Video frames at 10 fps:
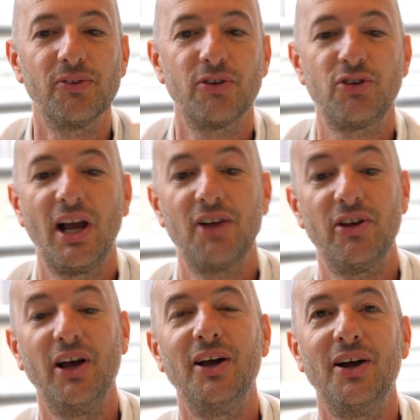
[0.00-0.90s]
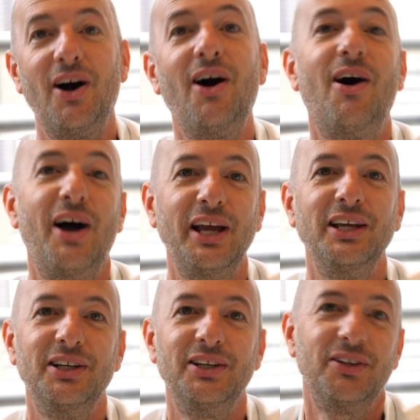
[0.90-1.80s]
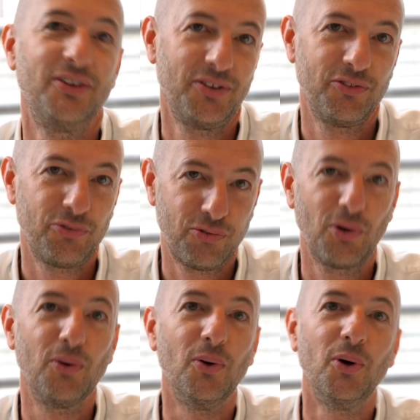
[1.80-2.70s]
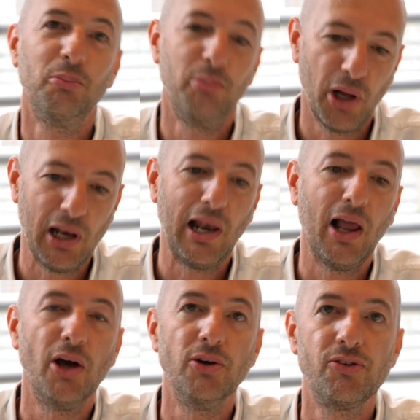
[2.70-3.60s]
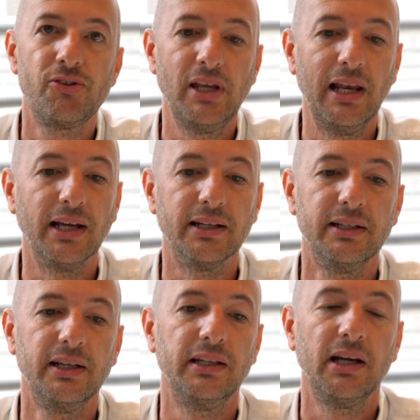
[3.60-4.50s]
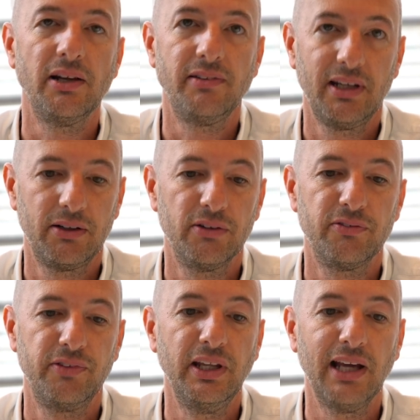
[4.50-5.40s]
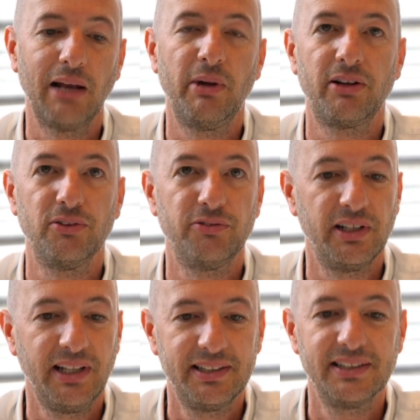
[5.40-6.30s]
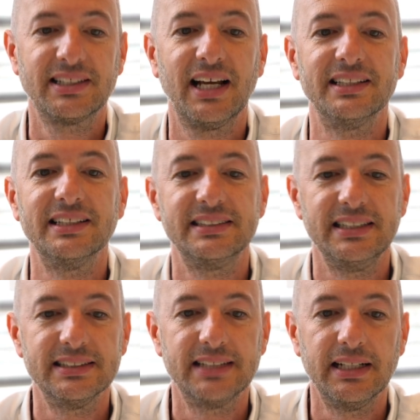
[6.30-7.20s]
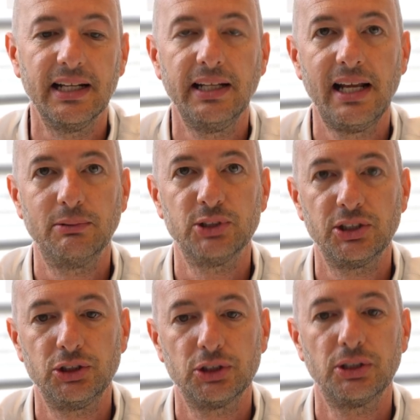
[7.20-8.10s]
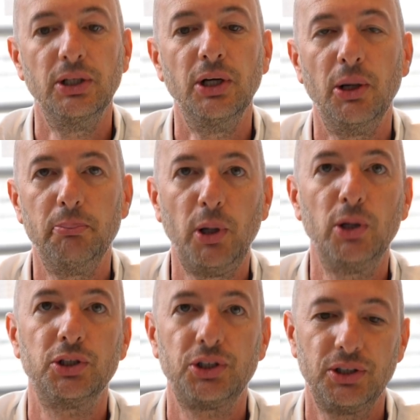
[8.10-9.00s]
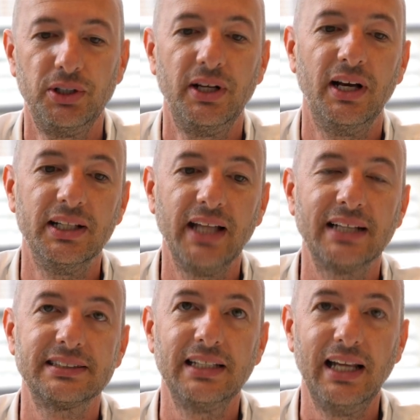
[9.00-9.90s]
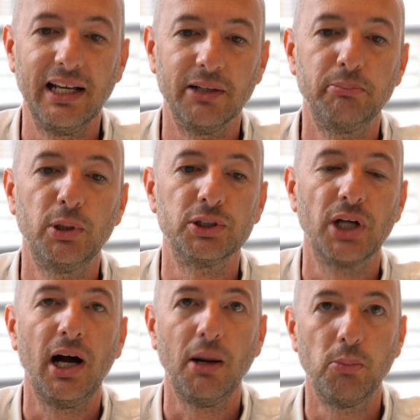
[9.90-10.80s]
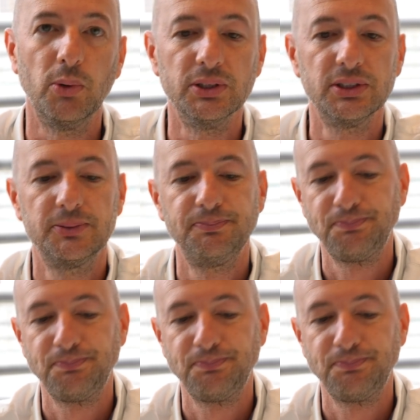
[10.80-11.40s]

So she has a high floor but a low ceiling. And the idea of the Alberto Fernandez candidacy is that it enables her to just push at that ceiling and push upwards.